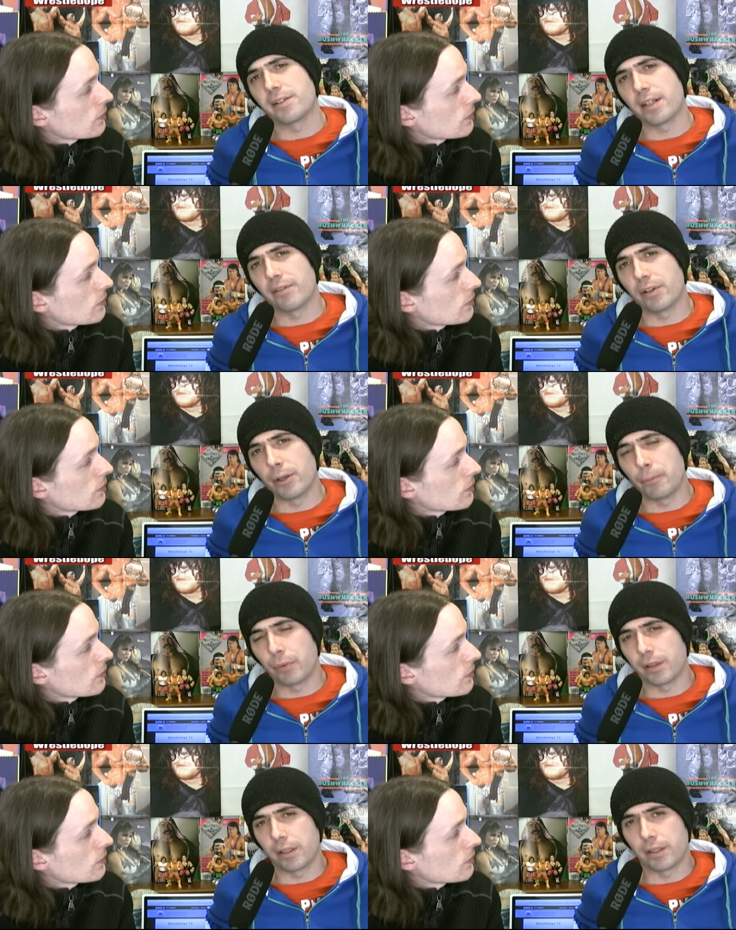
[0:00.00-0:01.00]
Speaker 1: side of it
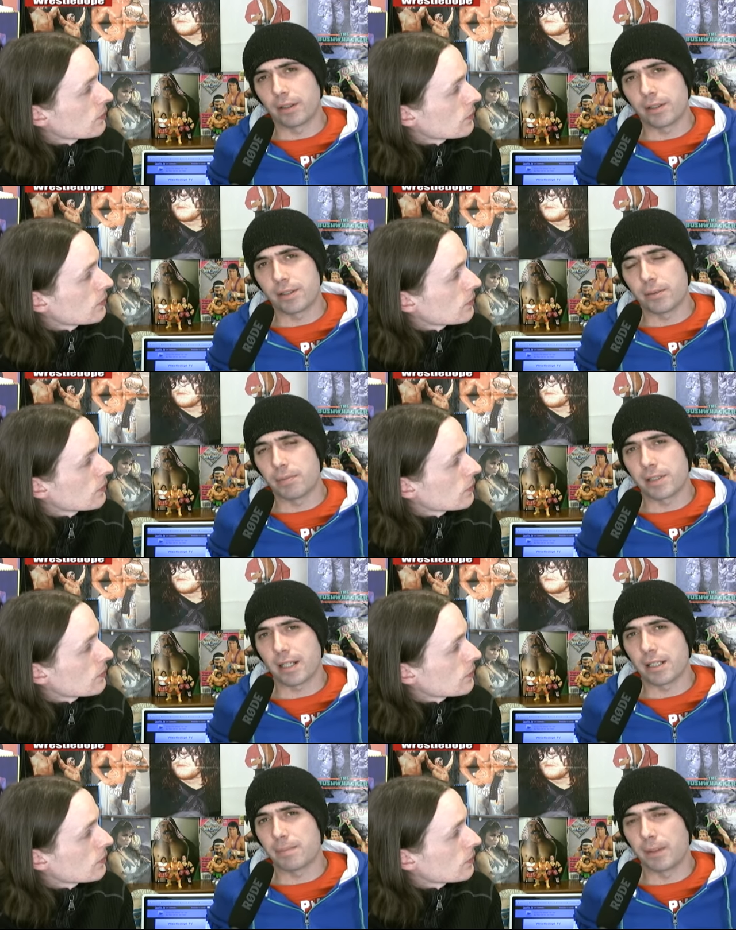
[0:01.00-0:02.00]
up with the younger
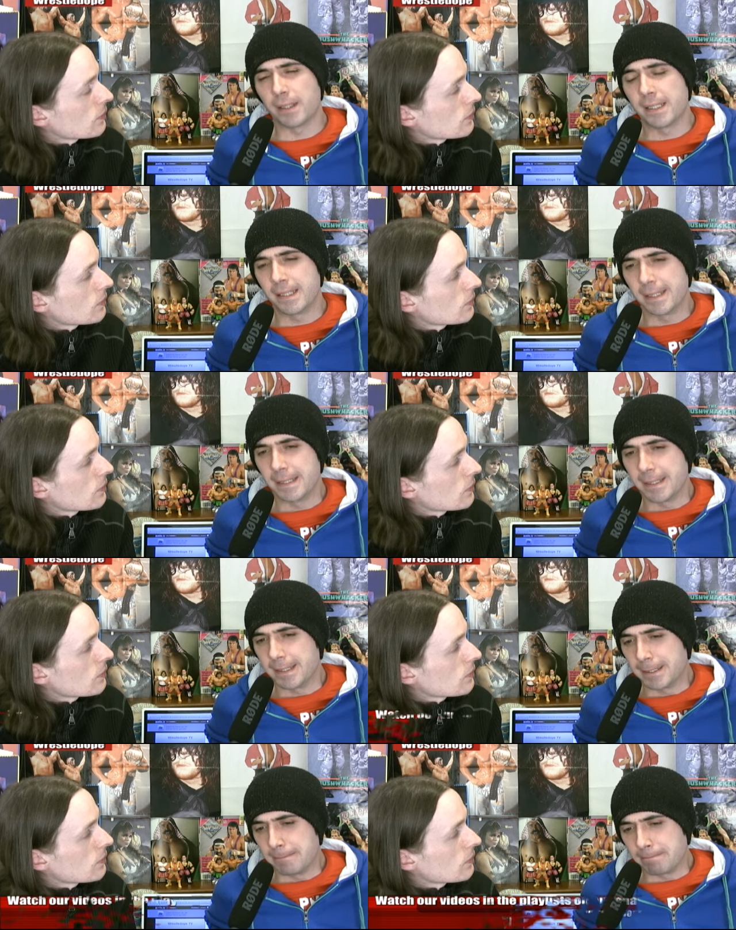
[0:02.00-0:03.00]
superstars, but,
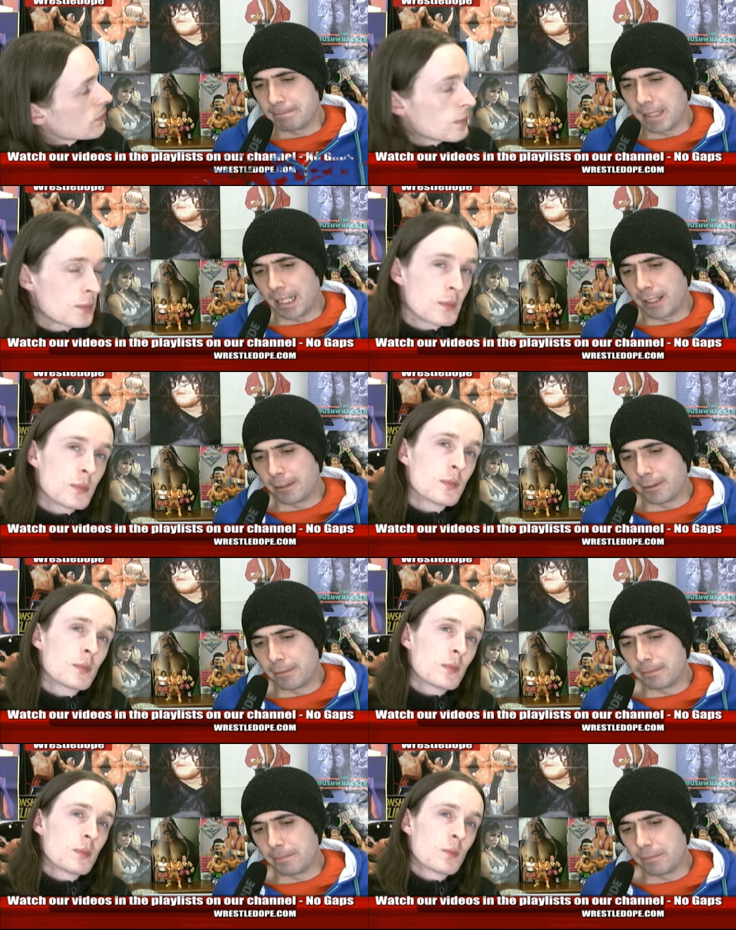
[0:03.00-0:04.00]
you
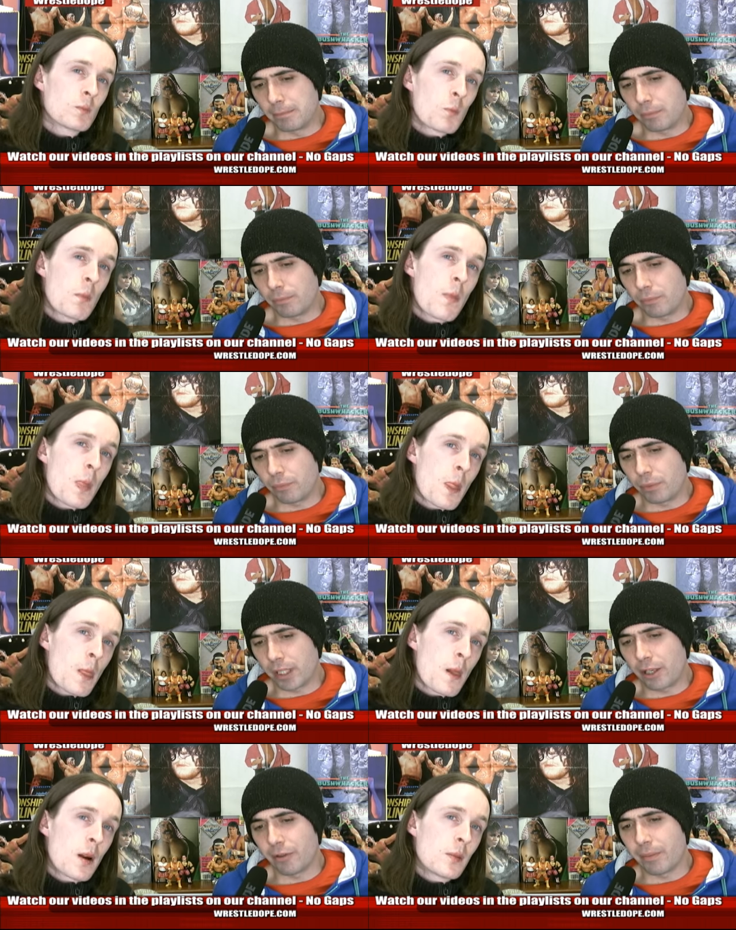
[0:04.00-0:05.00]
know, we
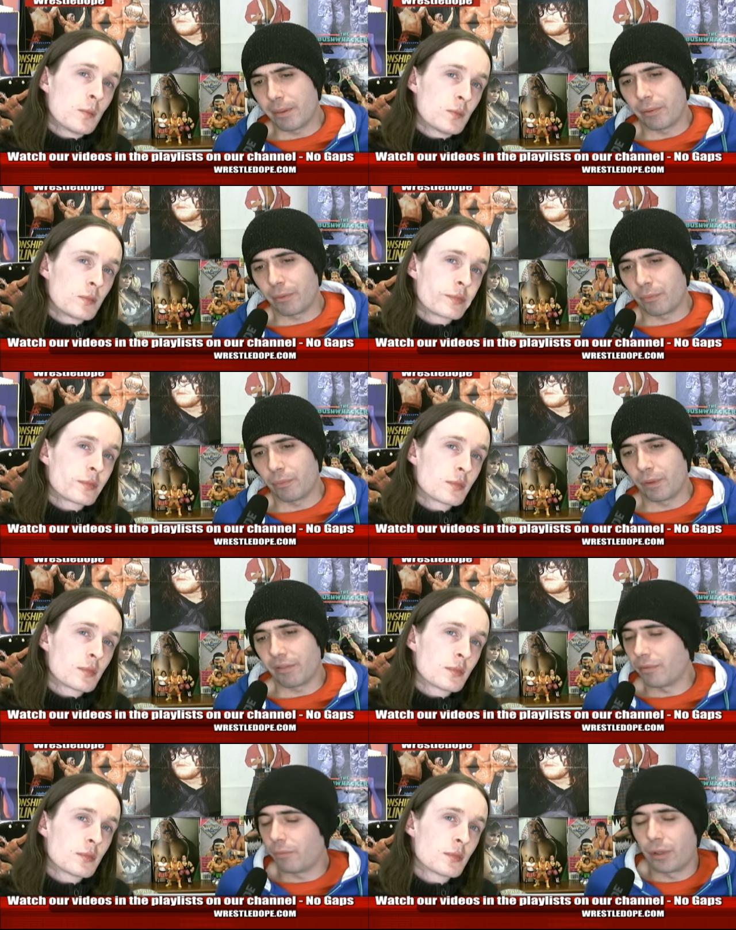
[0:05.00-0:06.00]
can all remember
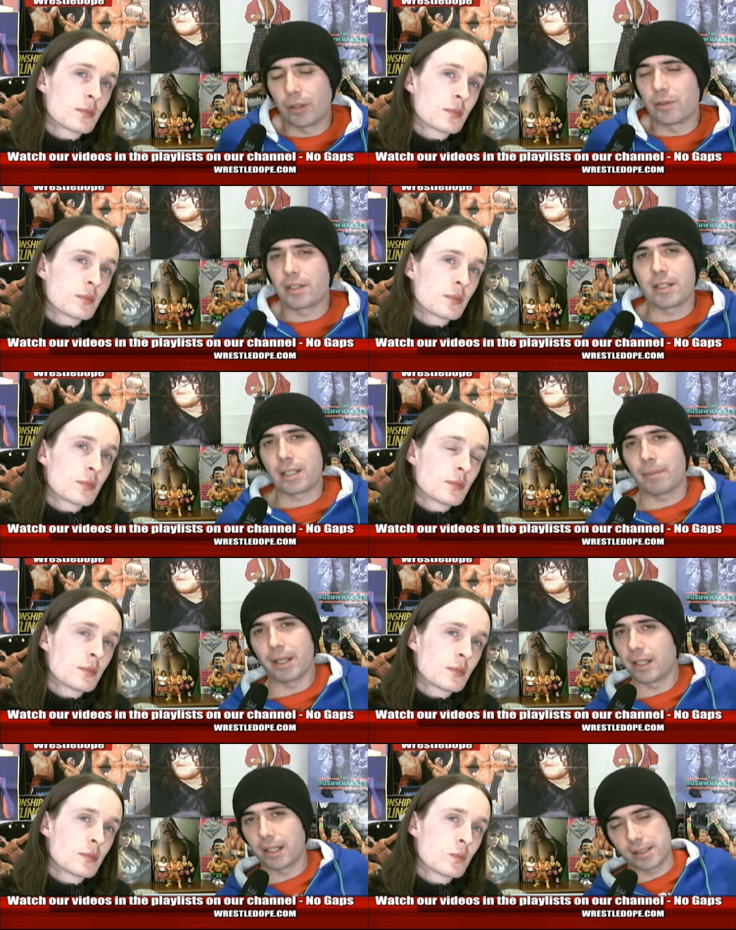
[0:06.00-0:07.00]
even when those guys came
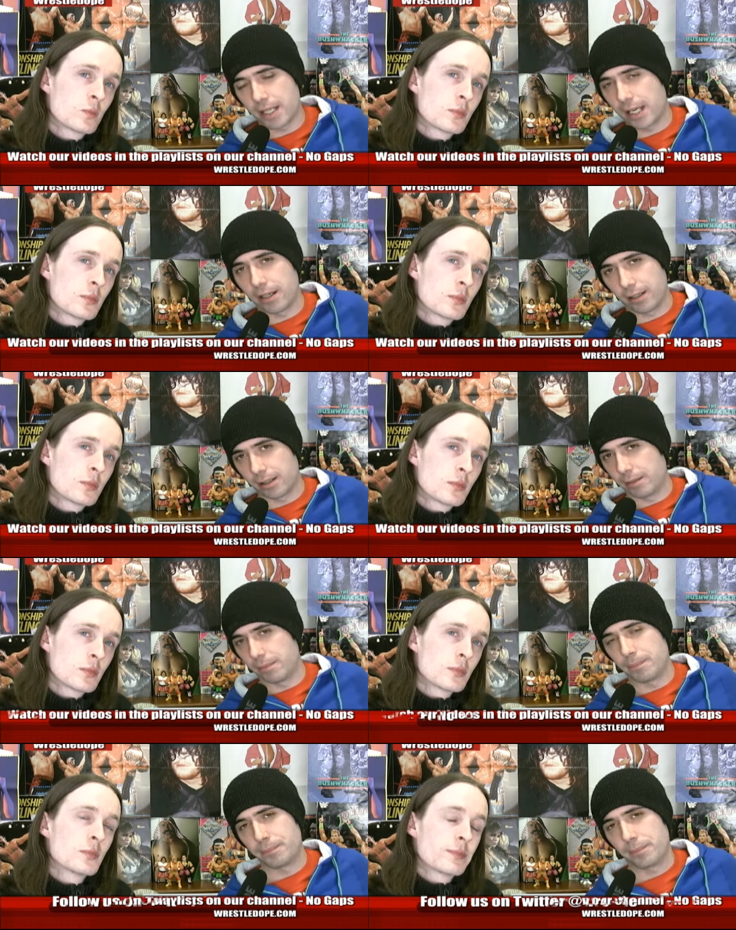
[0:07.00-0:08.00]
in, like Taker
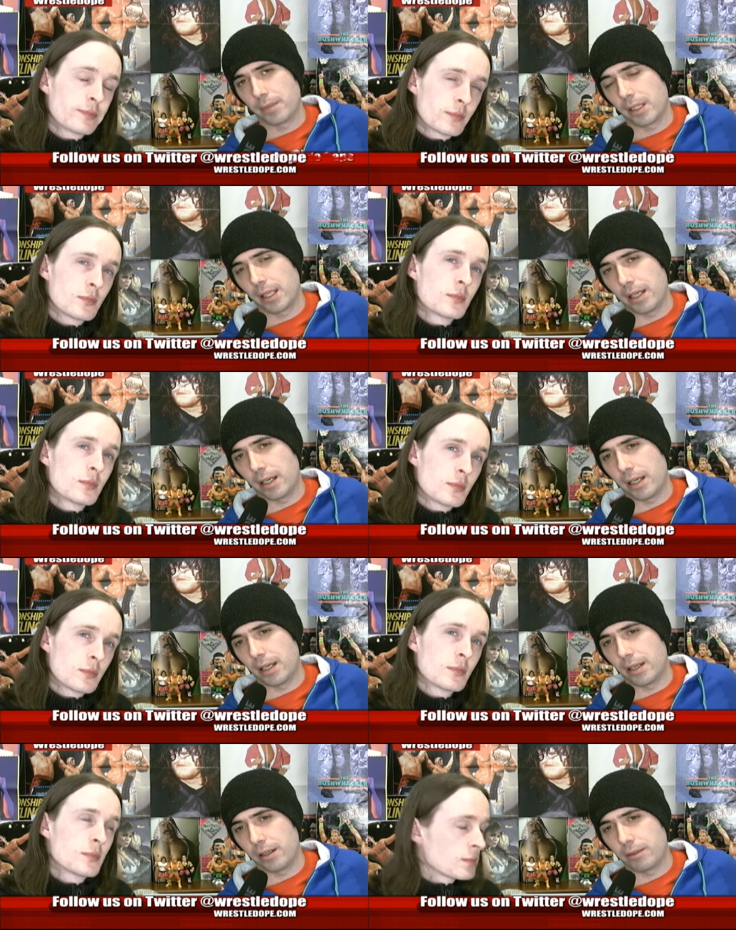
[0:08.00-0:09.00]
and
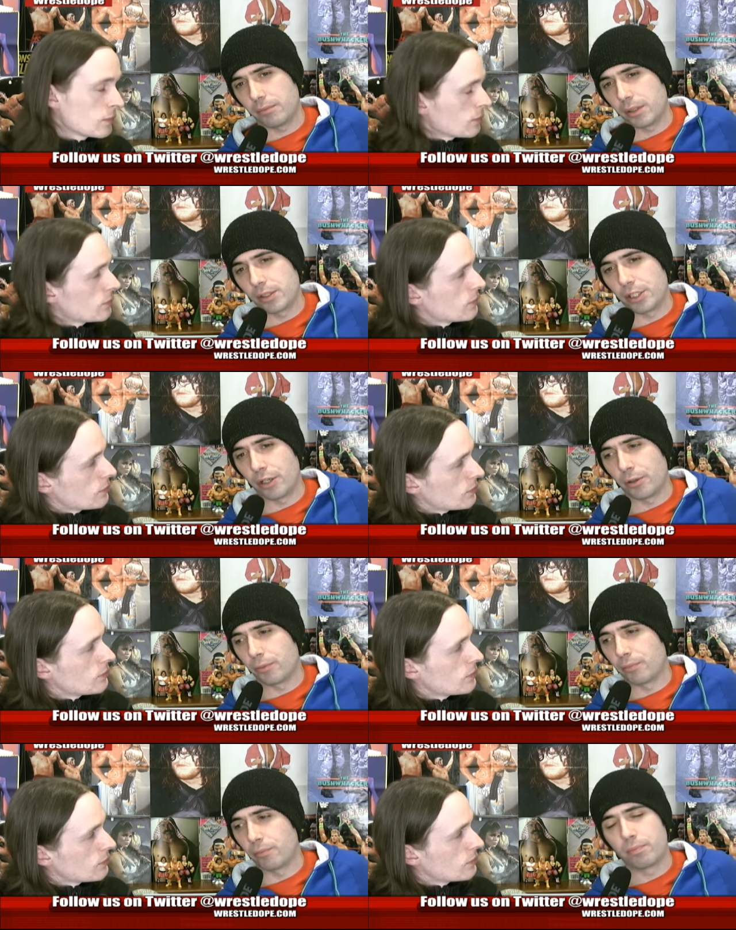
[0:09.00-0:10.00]
uh, when
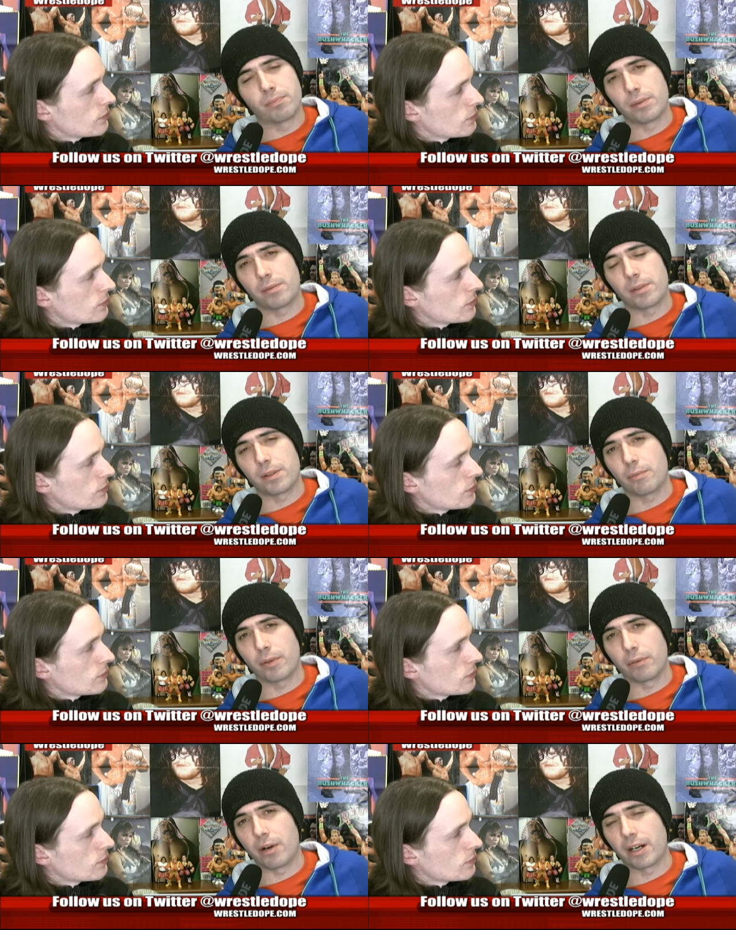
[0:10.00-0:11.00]
Shawn,
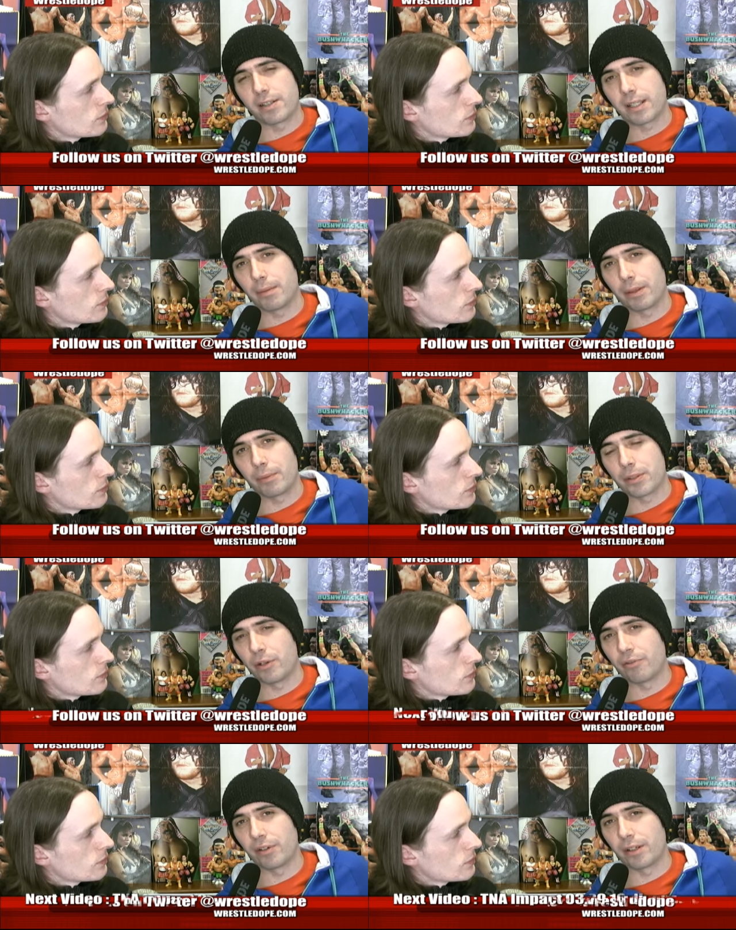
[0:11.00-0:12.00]
when the Rockers gimmick was
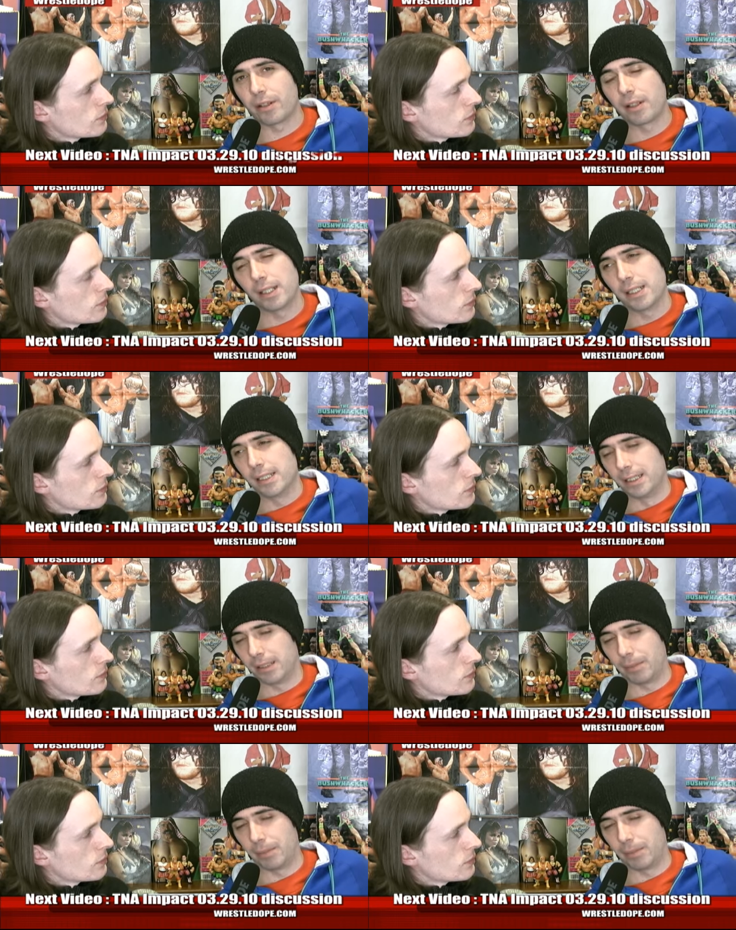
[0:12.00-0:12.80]
over and the